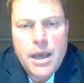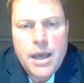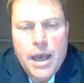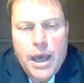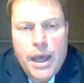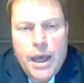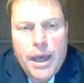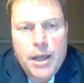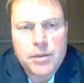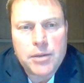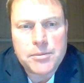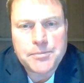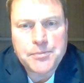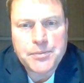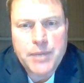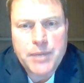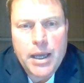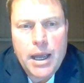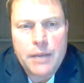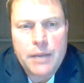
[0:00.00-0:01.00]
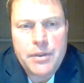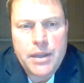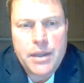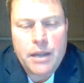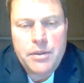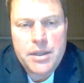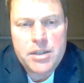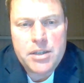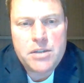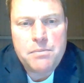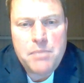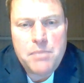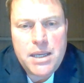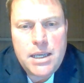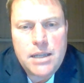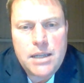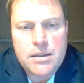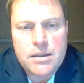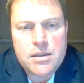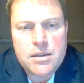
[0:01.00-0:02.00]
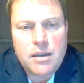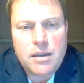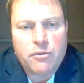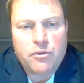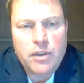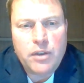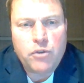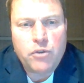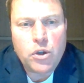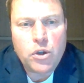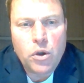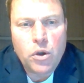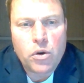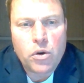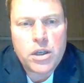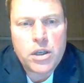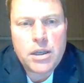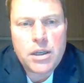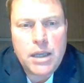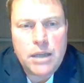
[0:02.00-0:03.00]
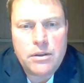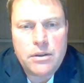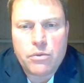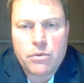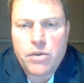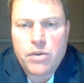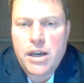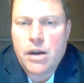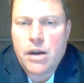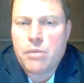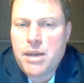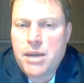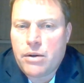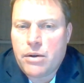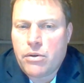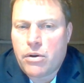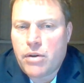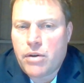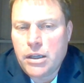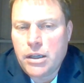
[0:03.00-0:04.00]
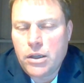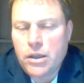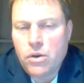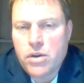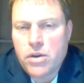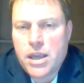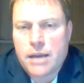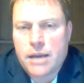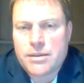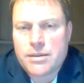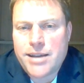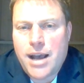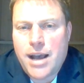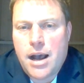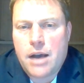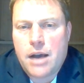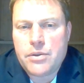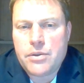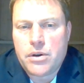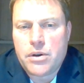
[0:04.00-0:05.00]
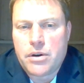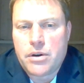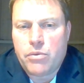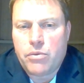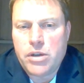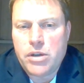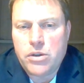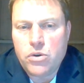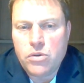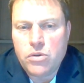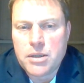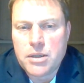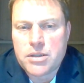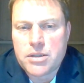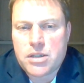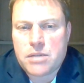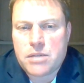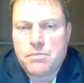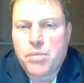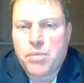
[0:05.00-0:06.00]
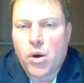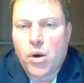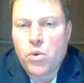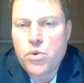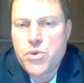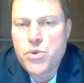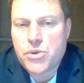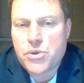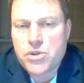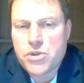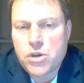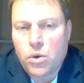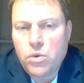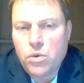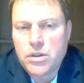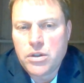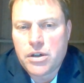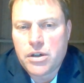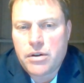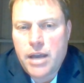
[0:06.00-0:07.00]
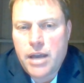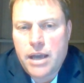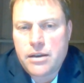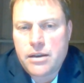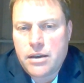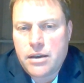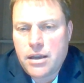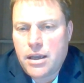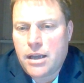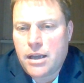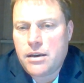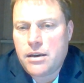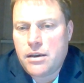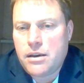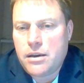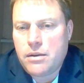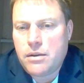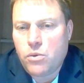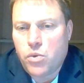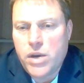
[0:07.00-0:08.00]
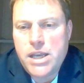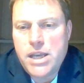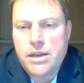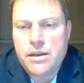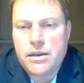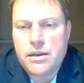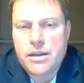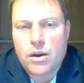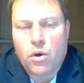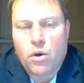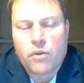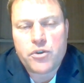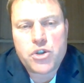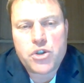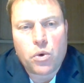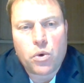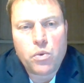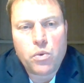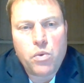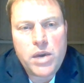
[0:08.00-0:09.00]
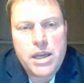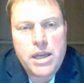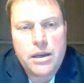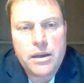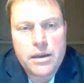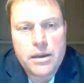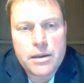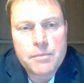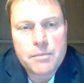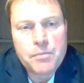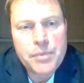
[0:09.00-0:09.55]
And this means if you look in the rear mirror and look at other renewables, both solar and wind and offshore wind,